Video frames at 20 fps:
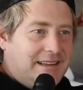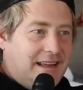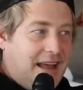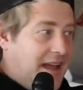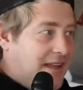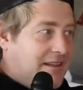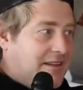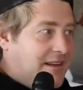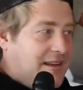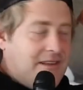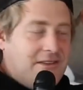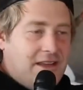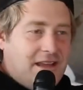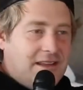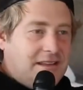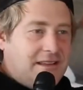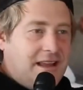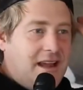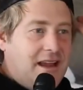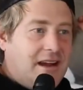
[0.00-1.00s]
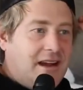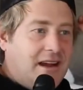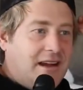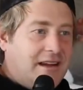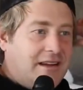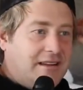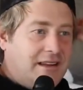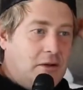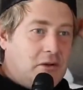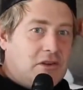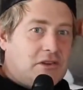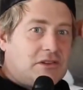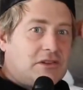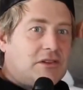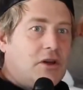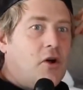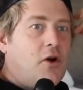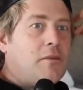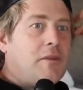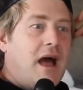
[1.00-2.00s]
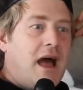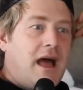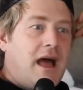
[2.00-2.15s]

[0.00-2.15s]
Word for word: Yeah, they're like, you can't stay here. They were so